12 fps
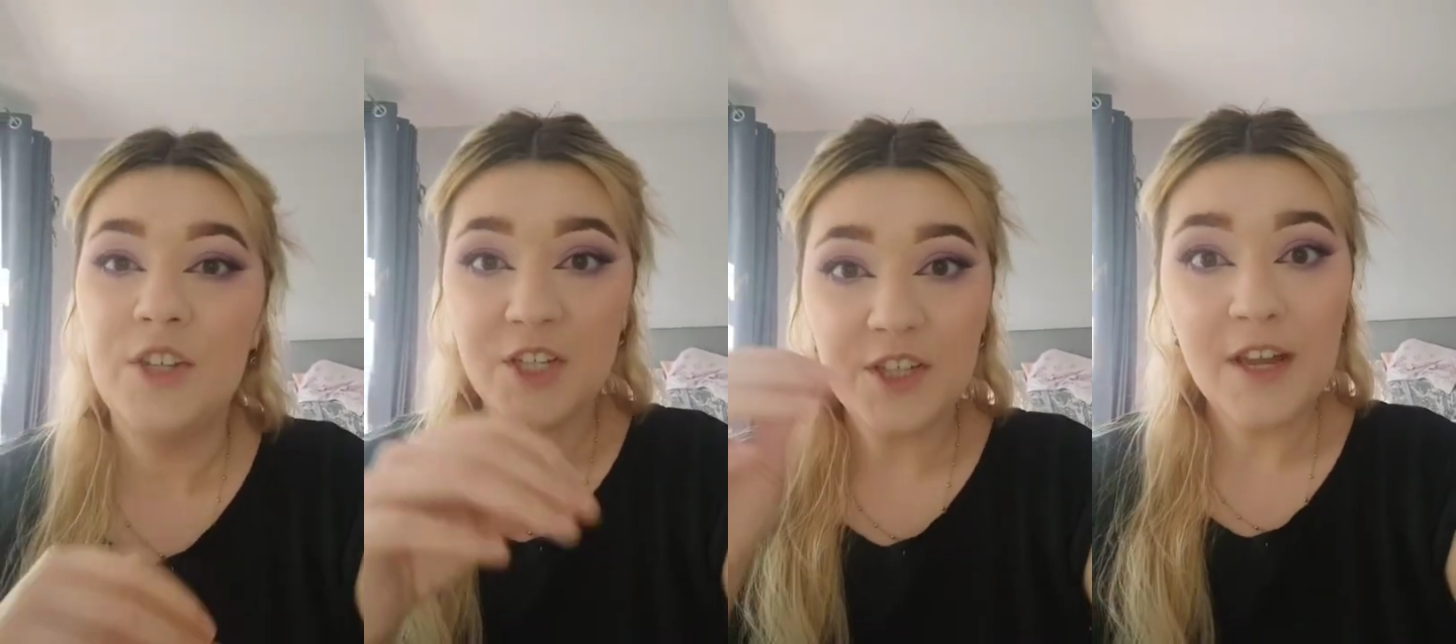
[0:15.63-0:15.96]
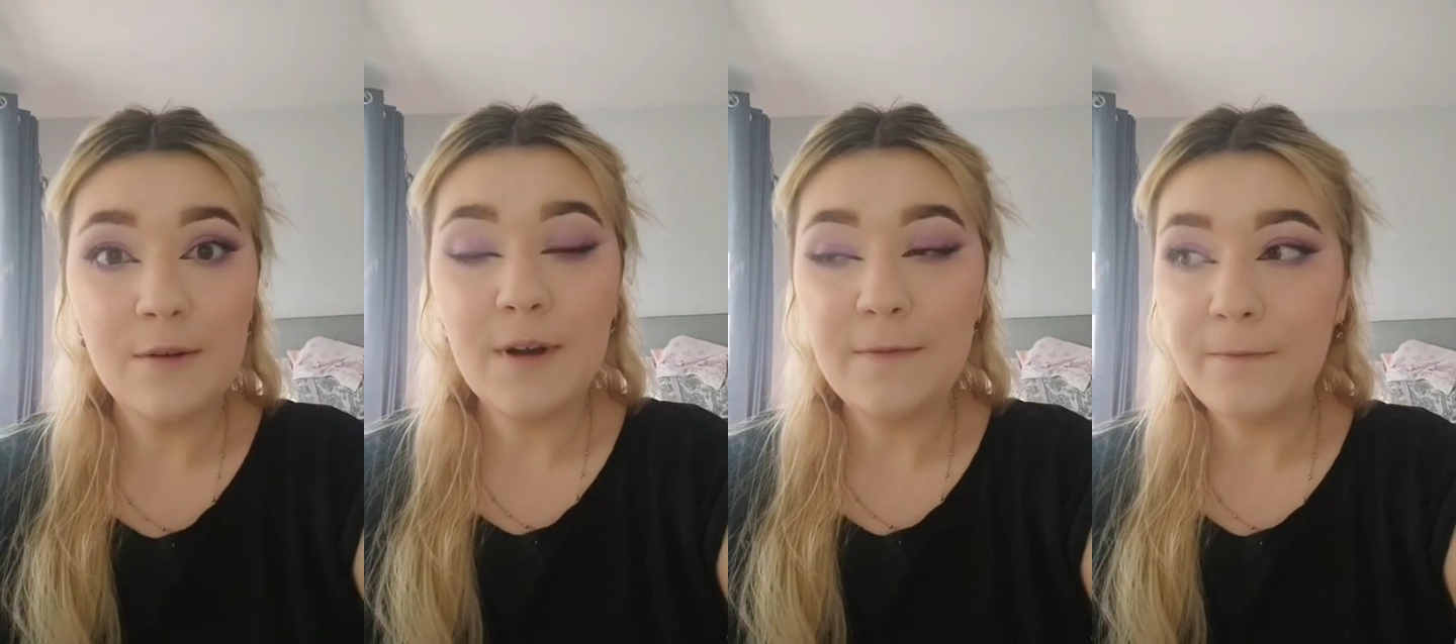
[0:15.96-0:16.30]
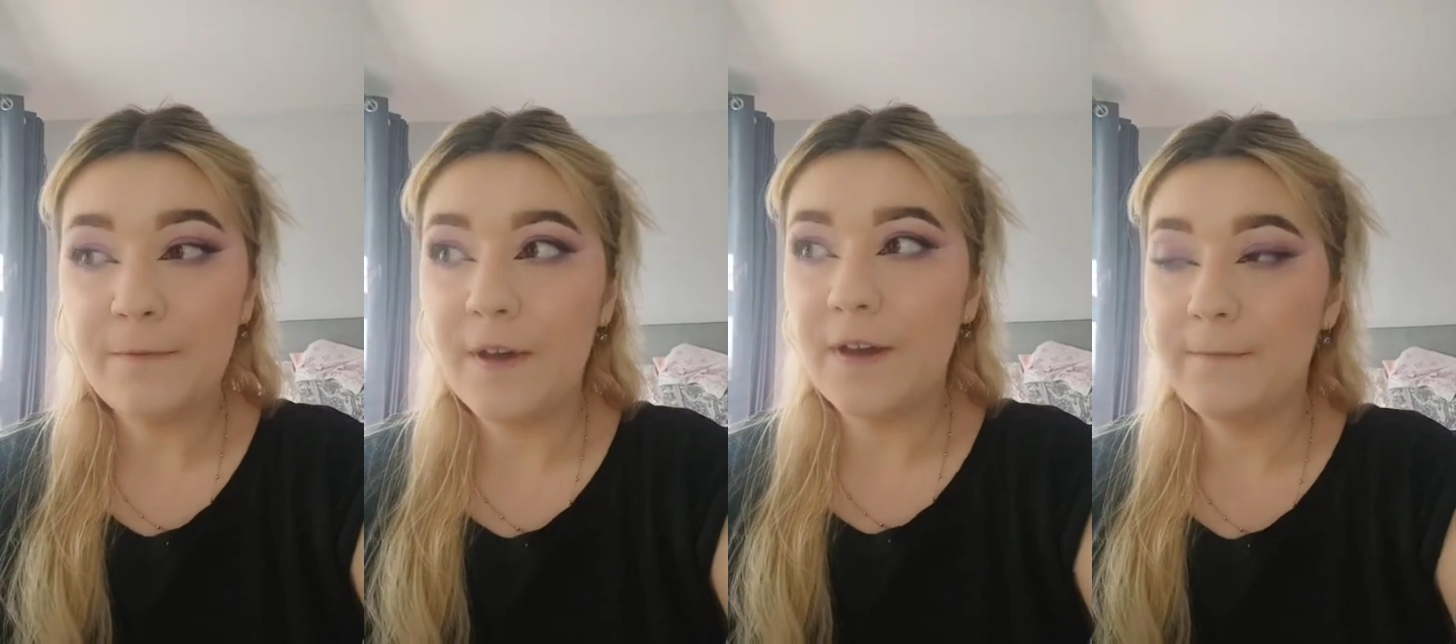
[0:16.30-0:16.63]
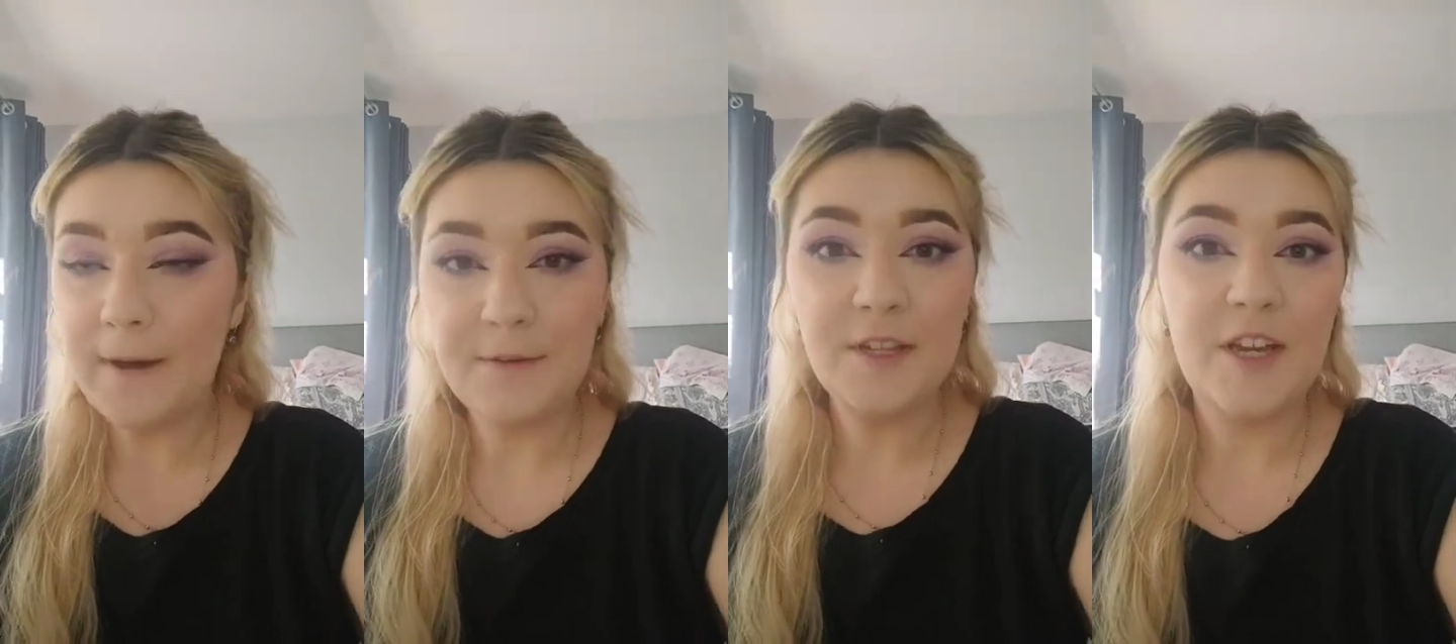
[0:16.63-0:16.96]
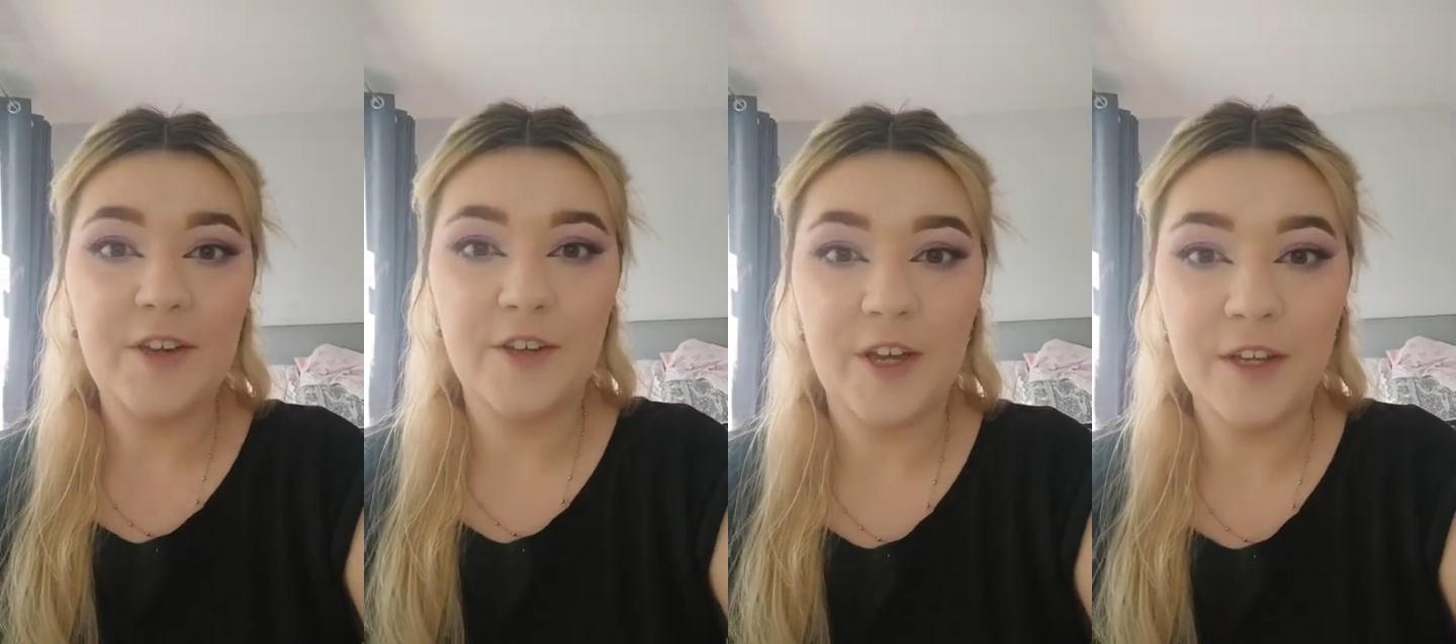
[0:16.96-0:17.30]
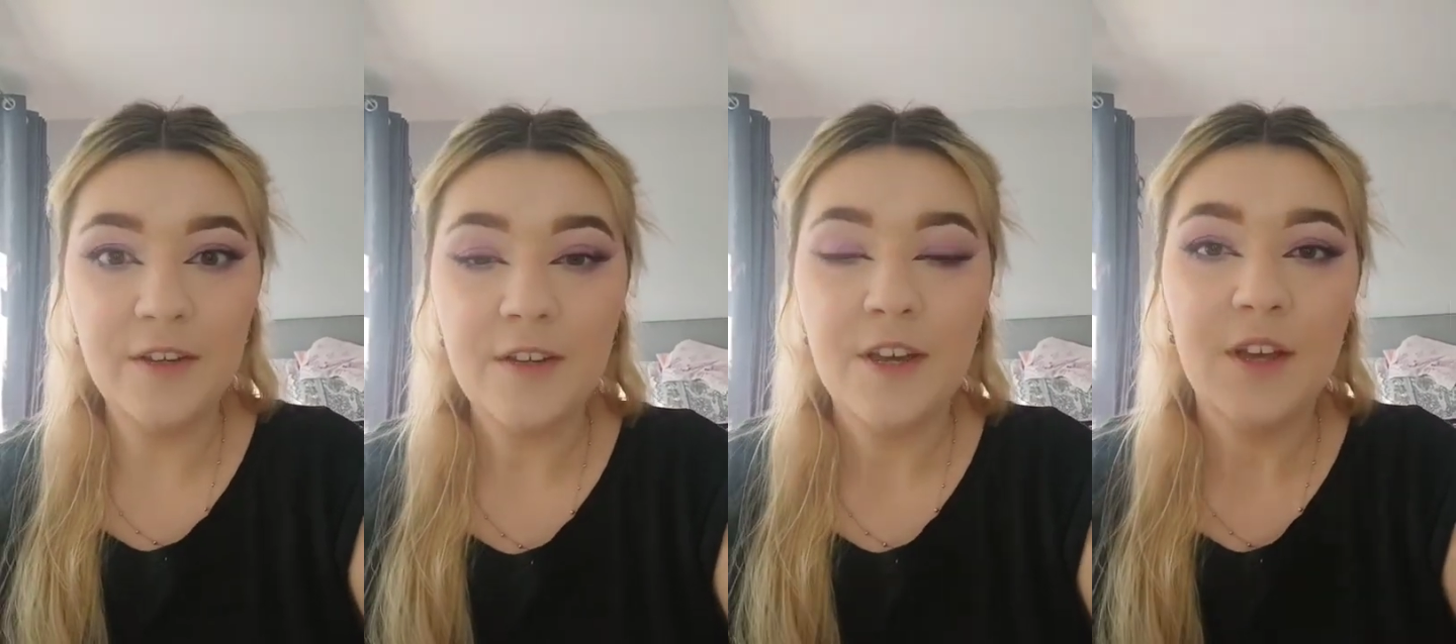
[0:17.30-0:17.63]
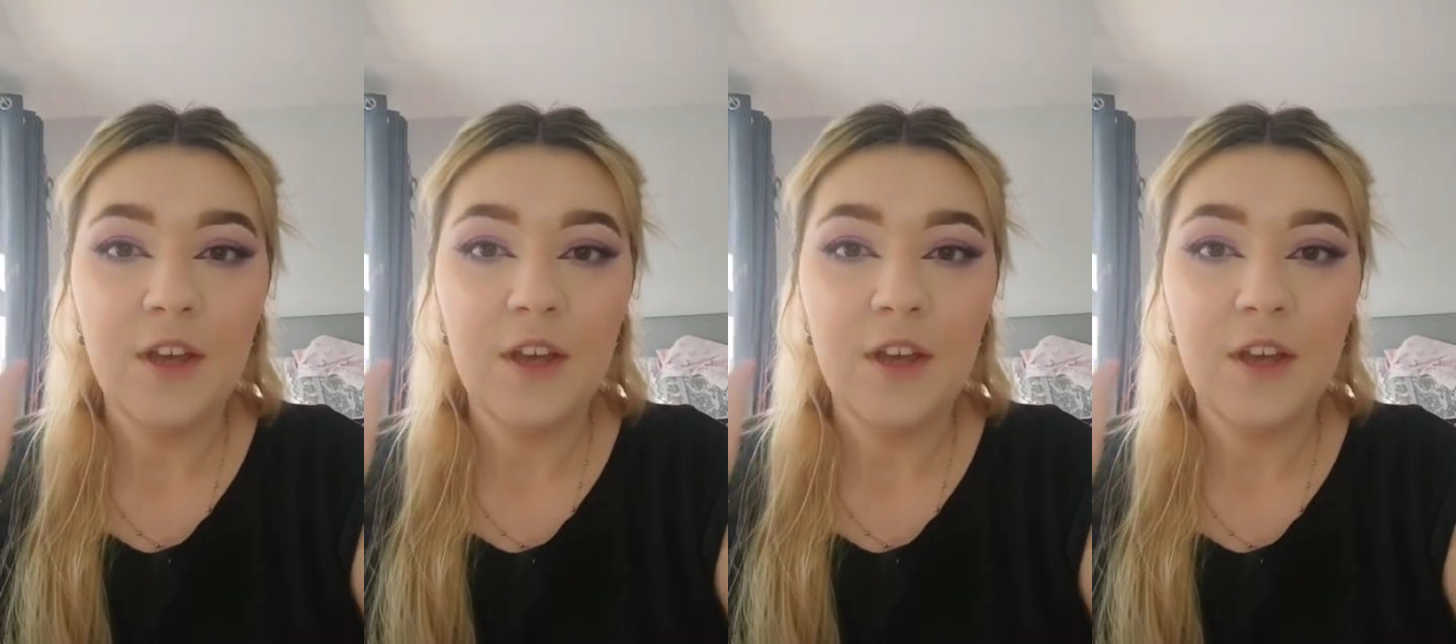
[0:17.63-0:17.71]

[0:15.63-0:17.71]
Just like with foundation,